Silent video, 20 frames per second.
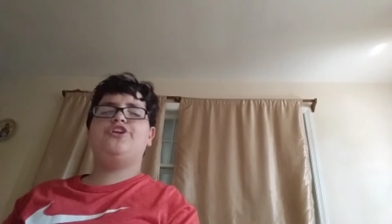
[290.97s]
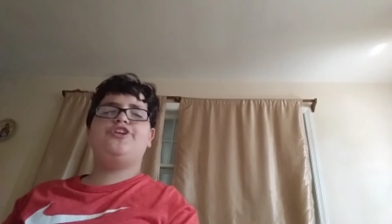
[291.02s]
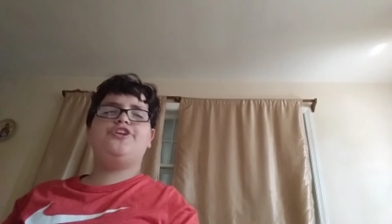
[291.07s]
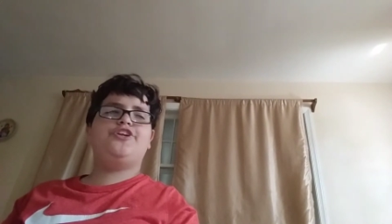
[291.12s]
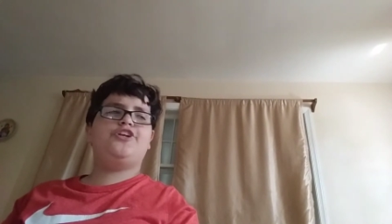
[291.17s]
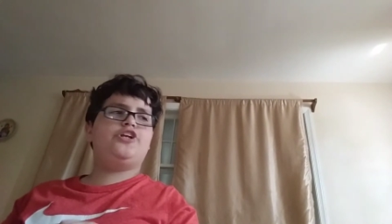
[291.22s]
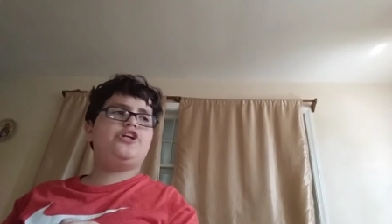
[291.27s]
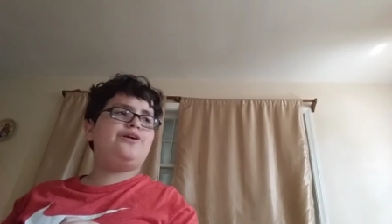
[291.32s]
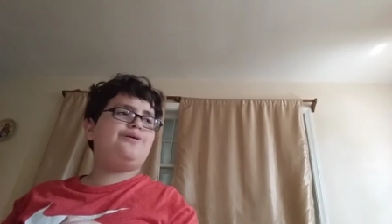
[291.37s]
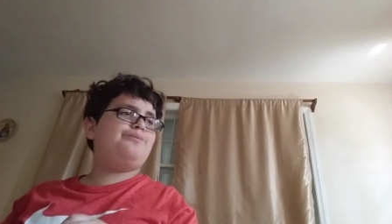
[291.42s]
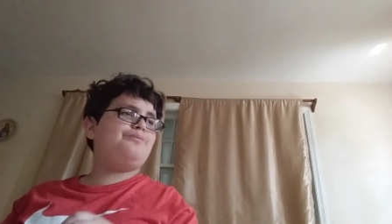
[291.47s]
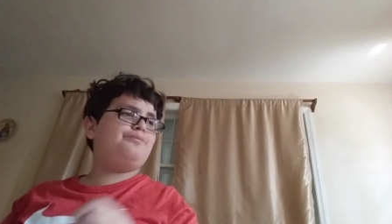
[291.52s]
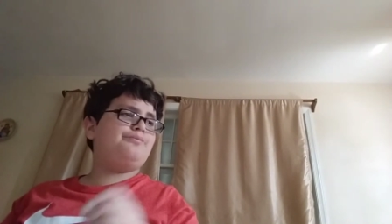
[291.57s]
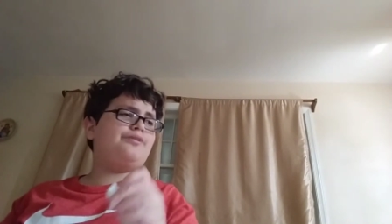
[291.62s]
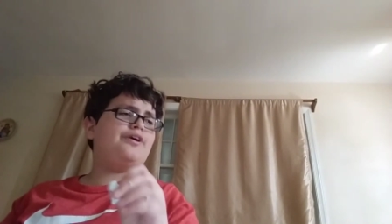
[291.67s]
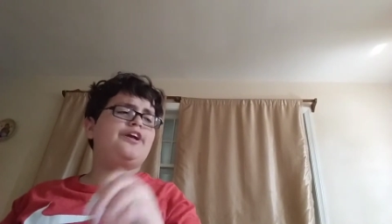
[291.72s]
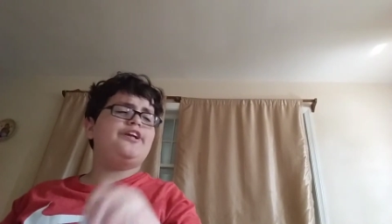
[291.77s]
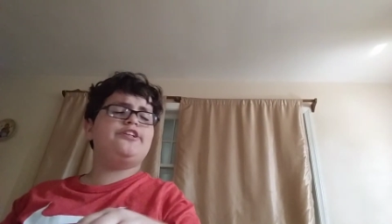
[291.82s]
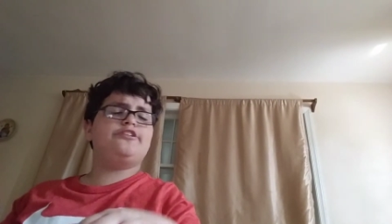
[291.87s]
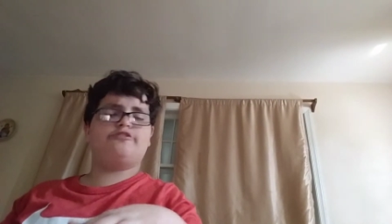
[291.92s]
ice cream.
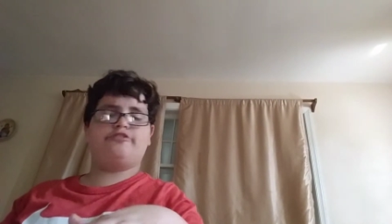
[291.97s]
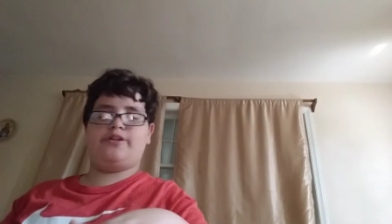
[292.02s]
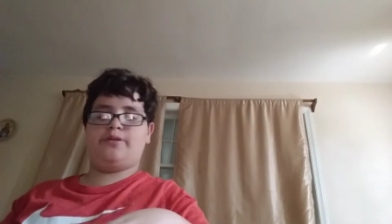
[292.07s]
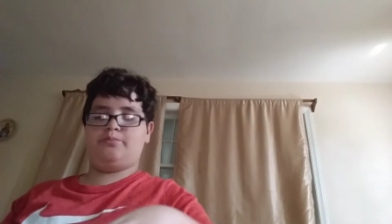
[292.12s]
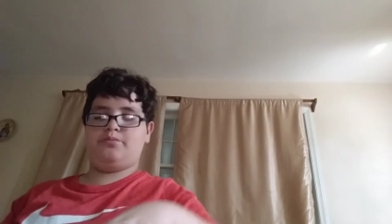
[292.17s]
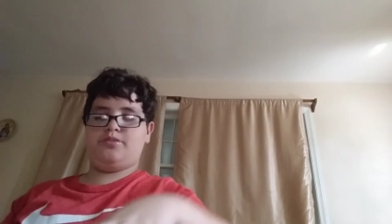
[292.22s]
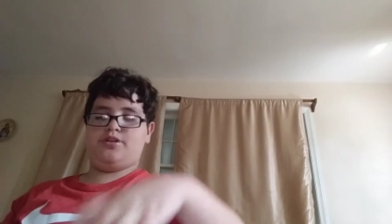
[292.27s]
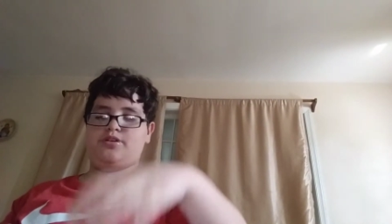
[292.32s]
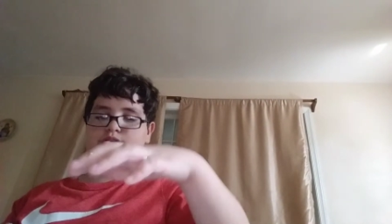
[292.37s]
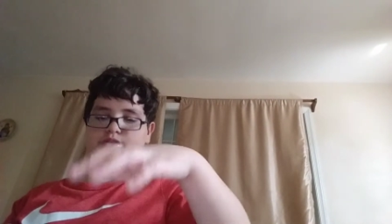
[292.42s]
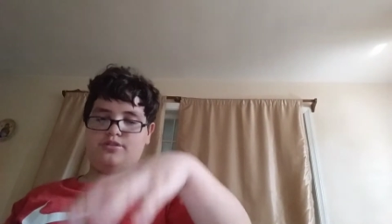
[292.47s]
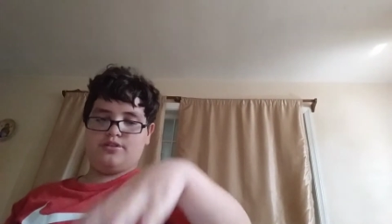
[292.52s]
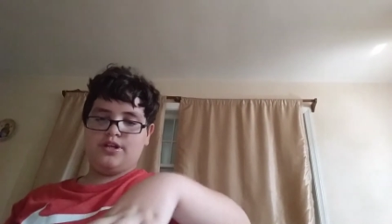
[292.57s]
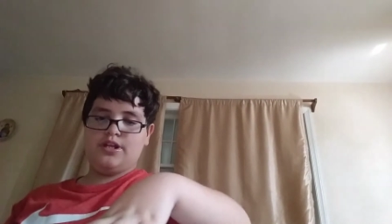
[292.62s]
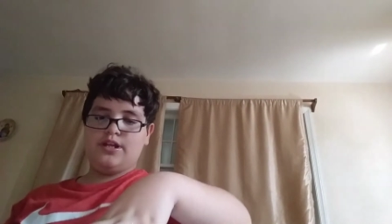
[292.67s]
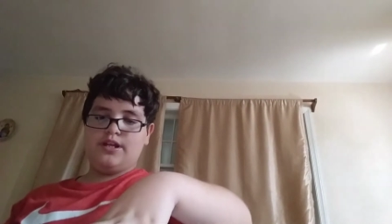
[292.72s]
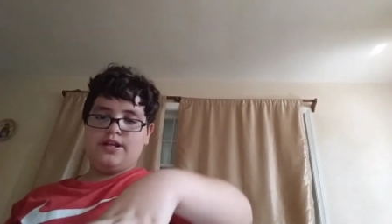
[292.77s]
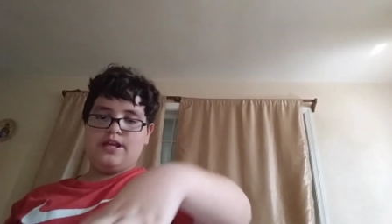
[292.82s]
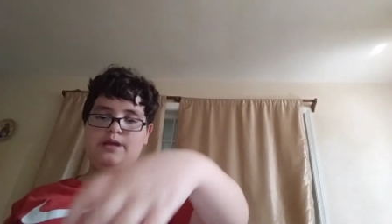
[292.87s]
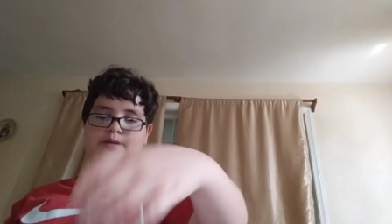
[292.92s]

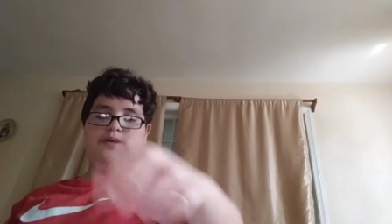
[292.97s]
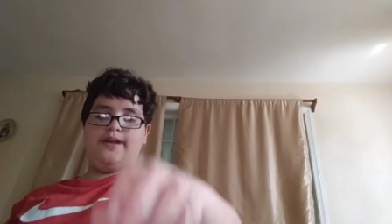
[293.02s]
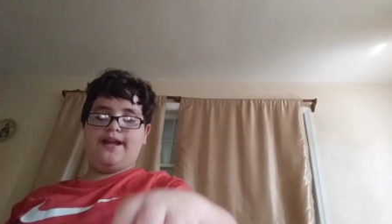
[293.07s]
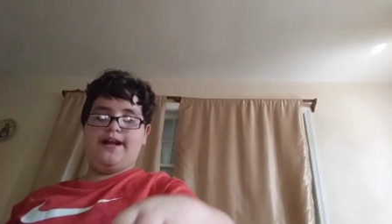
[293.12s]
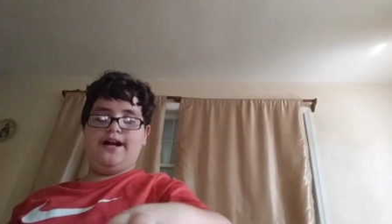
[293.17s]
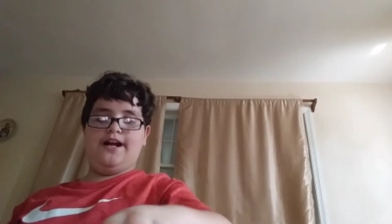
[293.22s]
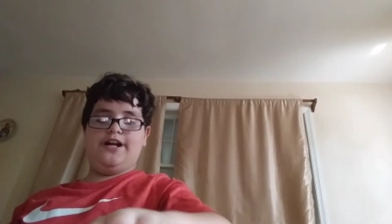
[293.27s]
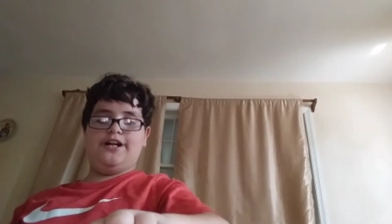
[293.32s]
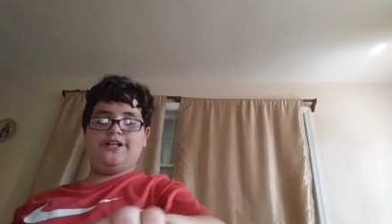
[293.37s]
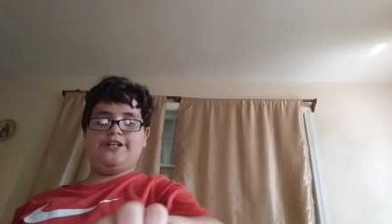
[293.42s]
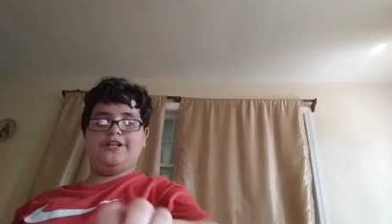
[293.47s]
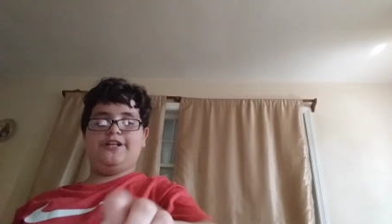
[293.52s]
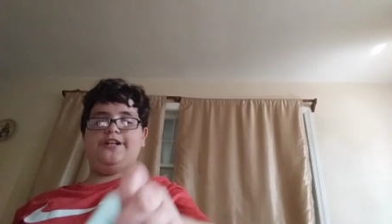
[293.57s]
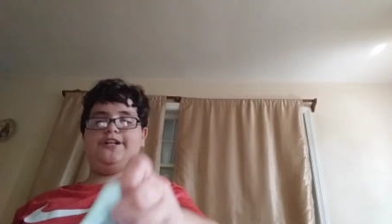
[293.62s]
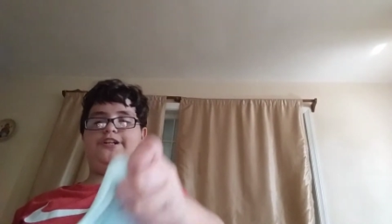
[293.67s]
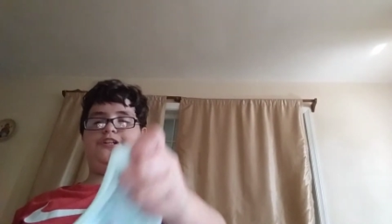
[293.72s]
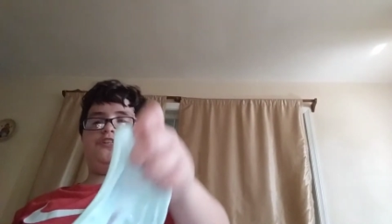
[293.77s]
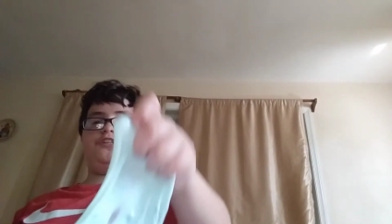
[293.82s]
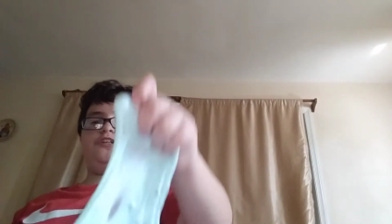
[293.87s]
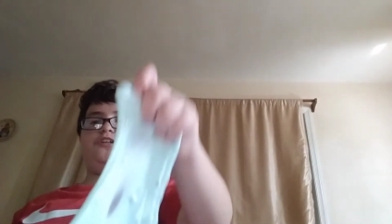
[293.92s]
Because
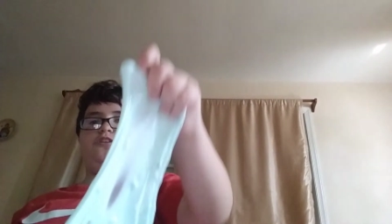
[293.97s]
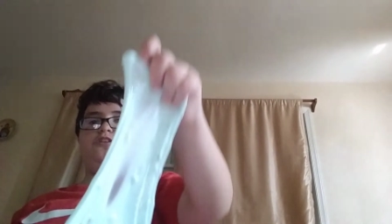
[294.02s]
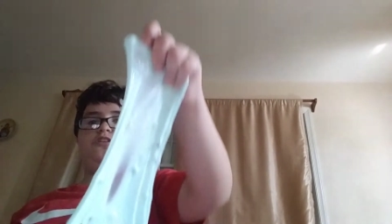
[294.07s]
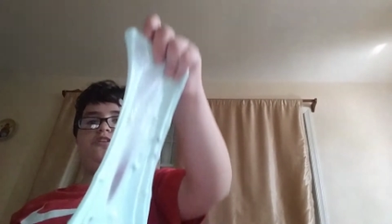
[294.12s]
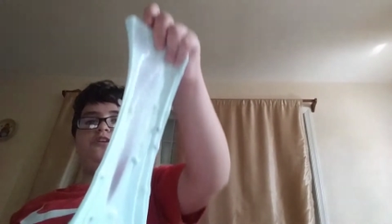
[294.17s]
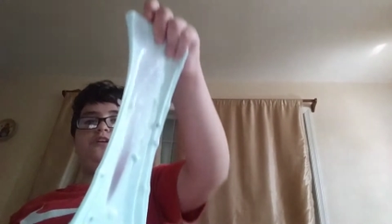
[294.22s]
it's like